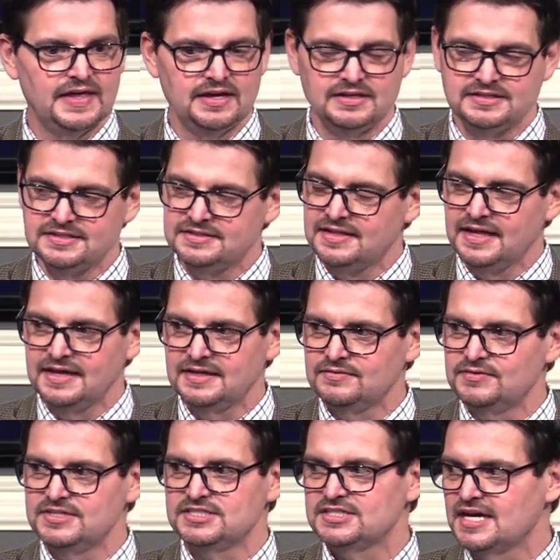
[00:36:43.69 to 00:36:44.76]
They, could, they
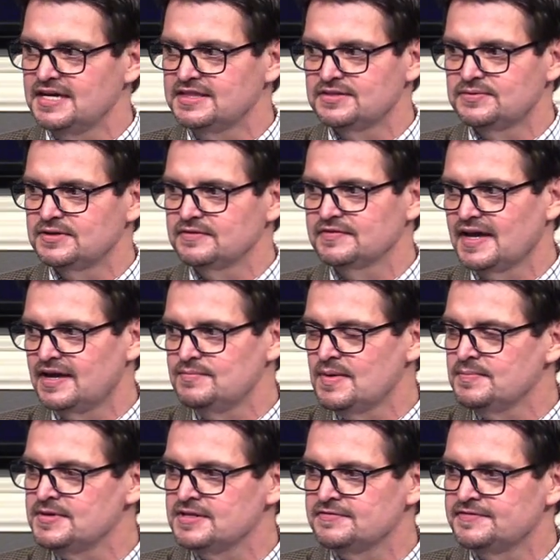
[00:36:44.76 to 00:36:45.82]
can recite the Word of God.
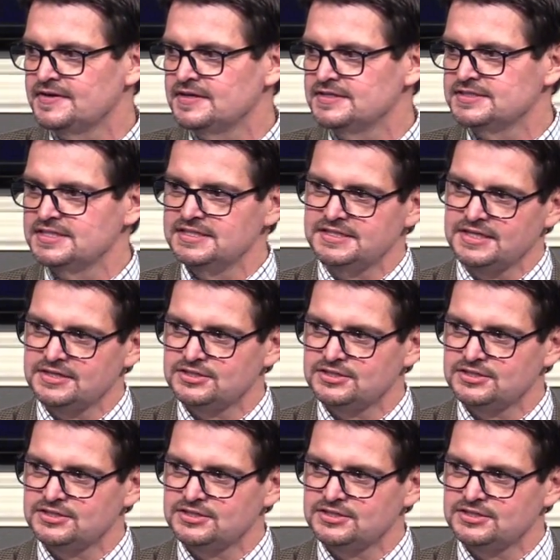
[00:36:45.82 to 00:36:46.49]
Remember the Pharisees?